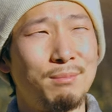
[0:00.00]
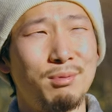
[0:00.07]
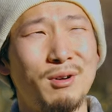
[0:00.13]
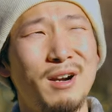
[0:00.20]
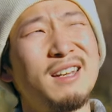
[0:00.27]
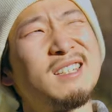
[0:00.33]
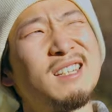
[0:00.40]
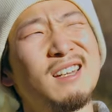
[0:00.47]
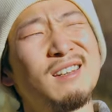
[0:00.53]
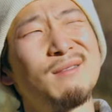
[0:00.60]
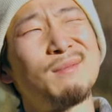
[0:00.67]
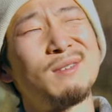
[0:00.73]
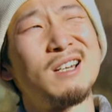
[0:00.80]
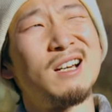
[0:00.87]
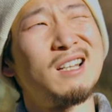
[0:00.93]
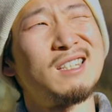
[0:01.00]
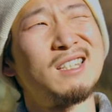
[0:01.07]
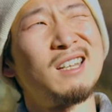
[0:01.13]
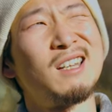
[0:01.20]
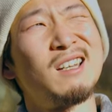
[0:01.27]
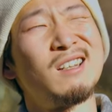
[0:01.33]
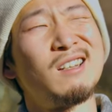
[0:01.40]
bright because
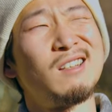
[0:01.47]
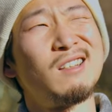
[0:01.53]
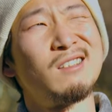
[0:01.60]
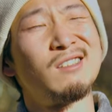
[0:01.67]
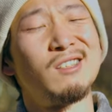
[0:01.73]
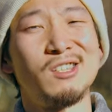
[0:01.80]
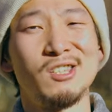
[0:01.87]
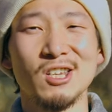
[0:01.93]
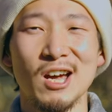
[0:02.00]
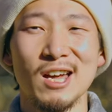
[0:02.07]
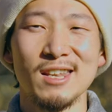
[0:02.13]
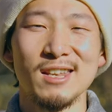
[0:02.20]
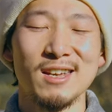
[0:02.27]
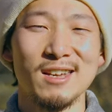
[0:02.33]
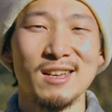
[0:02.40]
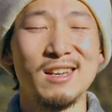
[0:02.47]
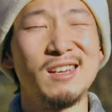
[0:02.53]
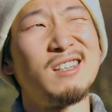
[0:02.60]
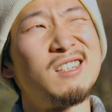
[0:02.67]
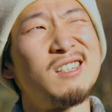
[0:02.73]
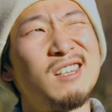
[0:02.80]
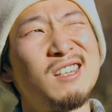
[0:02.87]
the sun
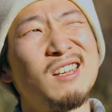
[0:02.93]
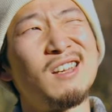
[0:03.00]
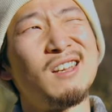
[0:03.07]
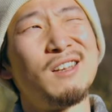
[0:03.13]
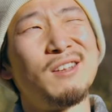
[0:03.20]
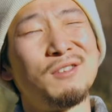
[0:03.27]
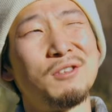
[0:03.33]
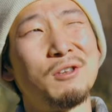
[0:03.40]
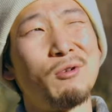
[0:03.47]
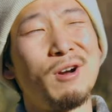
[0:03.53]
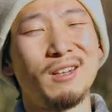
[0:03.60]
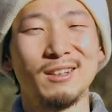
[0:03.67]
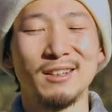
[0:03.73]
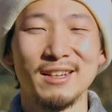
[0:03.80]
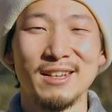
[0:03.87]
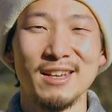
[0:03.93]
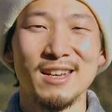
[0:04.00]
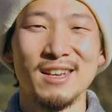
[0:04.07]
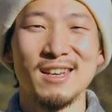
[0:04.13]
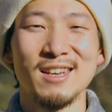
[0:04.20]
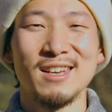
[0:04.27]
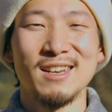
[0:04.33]
is directly
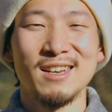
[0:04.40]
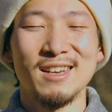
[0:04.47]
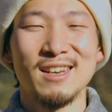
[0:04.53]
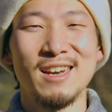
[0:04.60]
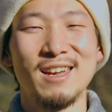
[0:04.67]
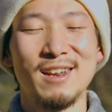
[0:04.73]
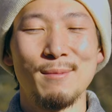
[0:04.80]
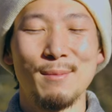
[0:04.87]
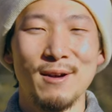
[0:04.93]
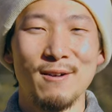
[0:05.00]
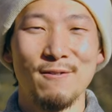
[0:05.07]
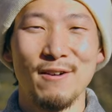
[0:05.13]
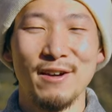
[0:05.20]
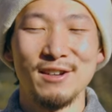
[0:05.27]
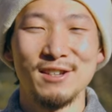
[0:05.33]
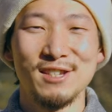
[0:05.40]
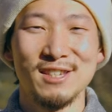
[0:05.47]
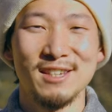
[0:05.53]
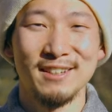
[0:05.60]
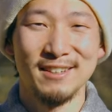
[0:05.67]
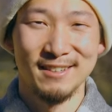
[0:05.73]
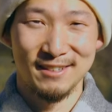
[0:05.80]
hitting my face.
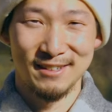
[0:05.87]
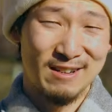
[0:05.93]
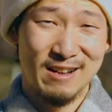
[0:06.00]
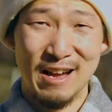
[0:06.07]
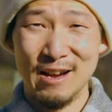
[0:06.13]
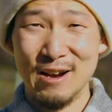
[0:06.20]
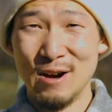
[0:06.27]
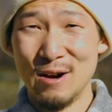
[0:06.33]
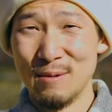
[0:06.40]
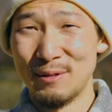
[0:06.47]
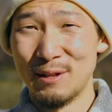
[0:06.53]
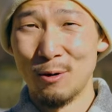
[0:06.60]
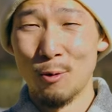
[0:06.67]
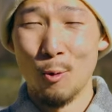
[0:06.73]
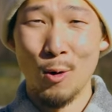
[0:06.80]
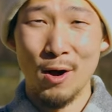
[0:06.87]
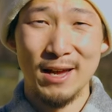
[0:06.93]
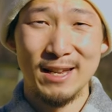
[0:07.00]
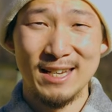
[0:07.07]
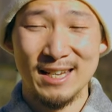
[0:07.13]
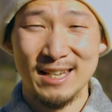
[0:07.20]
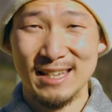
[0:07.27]
I hope the
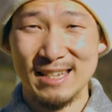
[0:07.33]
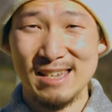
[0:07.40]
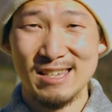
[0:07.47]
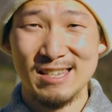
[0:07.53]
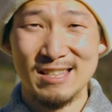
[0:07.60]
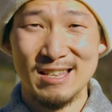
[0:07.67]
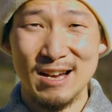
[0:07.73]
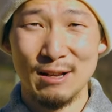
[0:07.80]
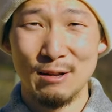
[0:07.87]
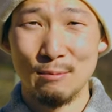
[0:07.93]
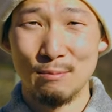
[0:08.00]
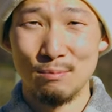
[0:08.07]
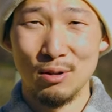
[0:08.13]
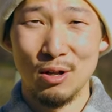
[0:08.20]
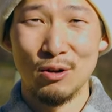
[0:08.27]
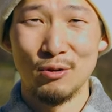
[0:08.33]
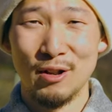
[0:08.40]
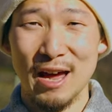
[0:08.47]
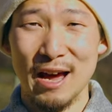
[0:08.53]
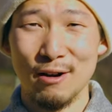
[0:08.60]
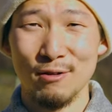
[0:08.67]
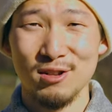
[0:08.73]
white is not blown
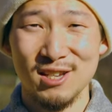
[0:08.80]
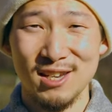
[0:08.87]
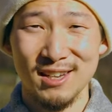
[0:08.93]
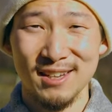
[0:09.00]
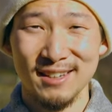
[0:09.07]
out.